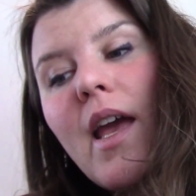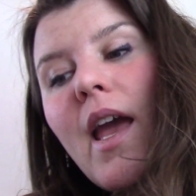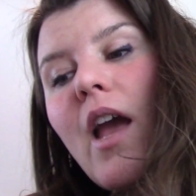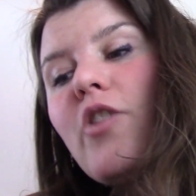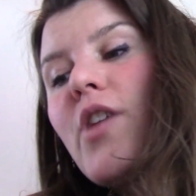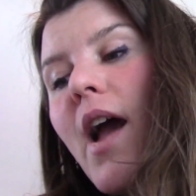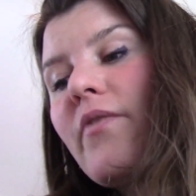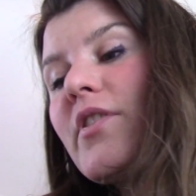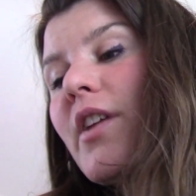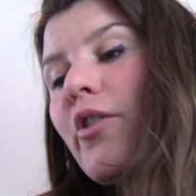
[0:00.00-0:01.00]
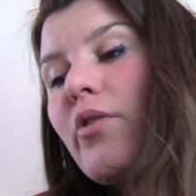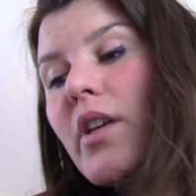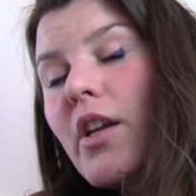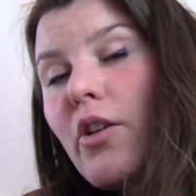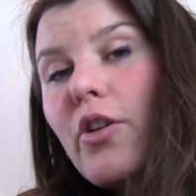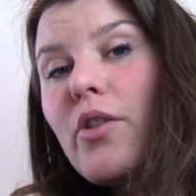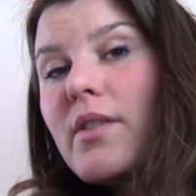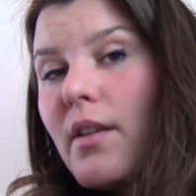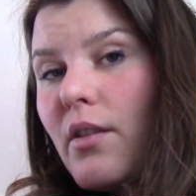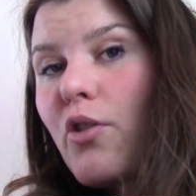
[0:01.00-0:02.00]
And you have to tell your ego to go
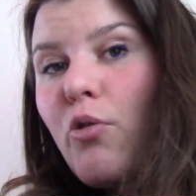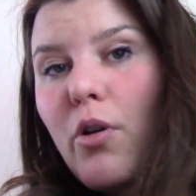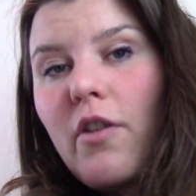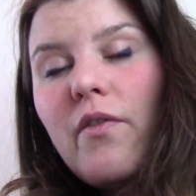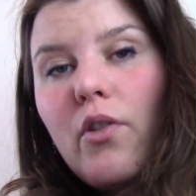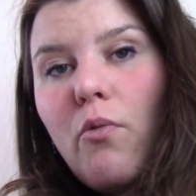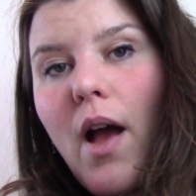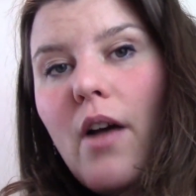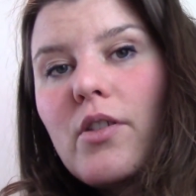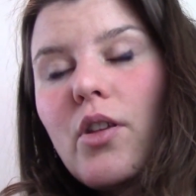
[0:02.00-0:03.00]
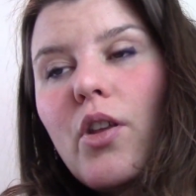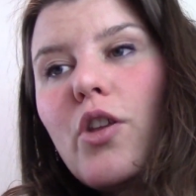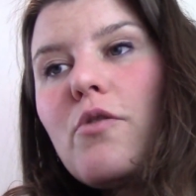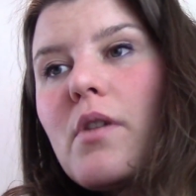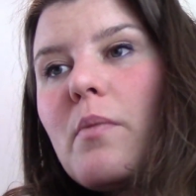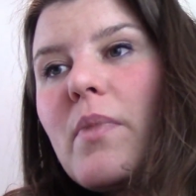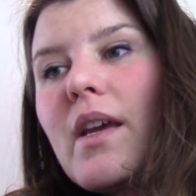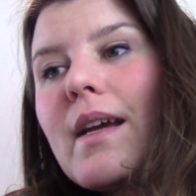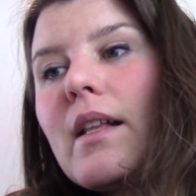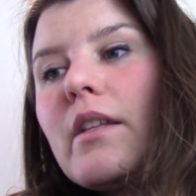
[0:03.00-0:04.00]
sit in the corner for a while so that you can be
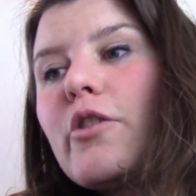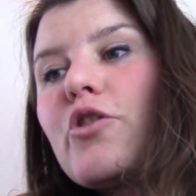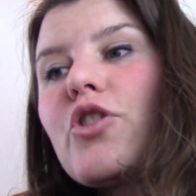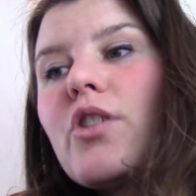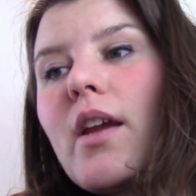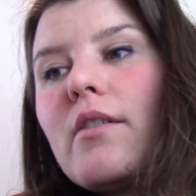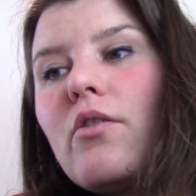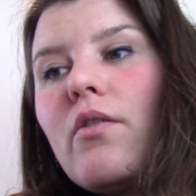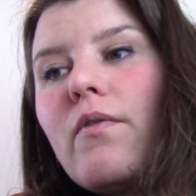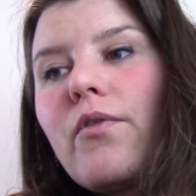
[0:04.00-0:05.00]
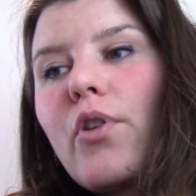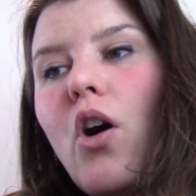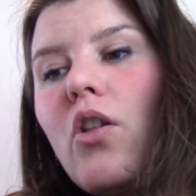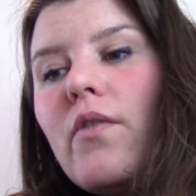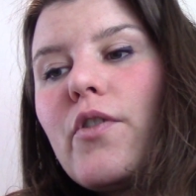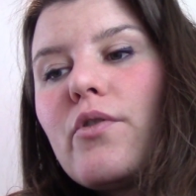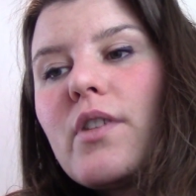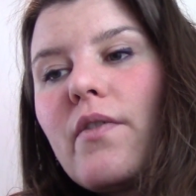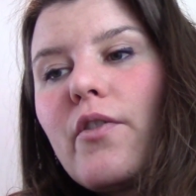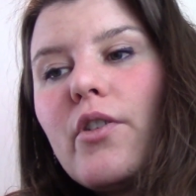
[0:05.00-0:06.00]
a clear channel for all of your
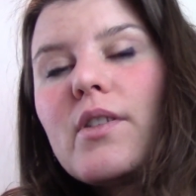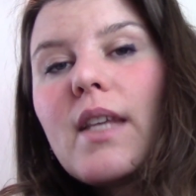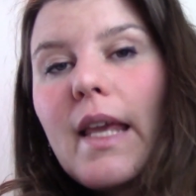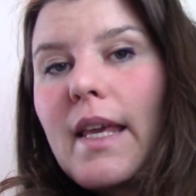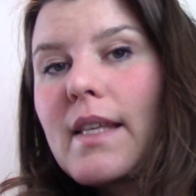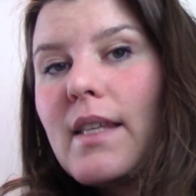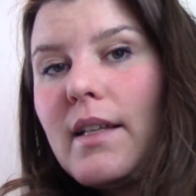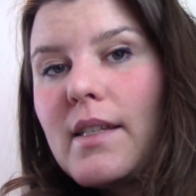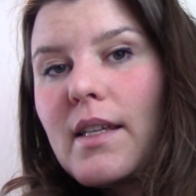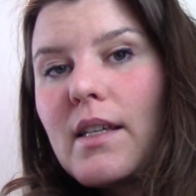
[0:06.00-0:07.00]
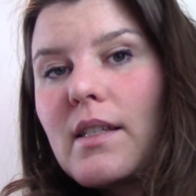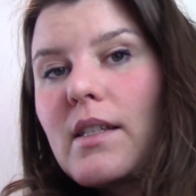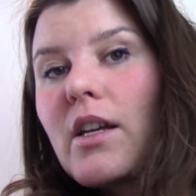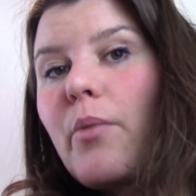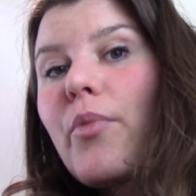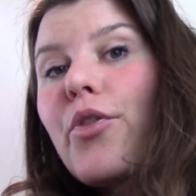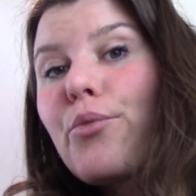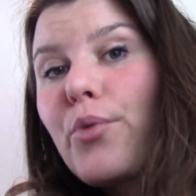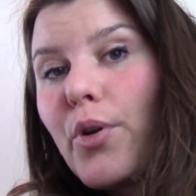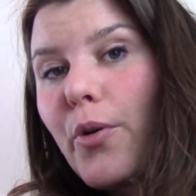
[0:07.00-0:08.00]
different psychic senses to come
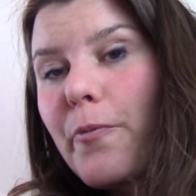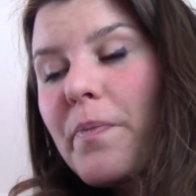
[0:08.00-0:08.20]
through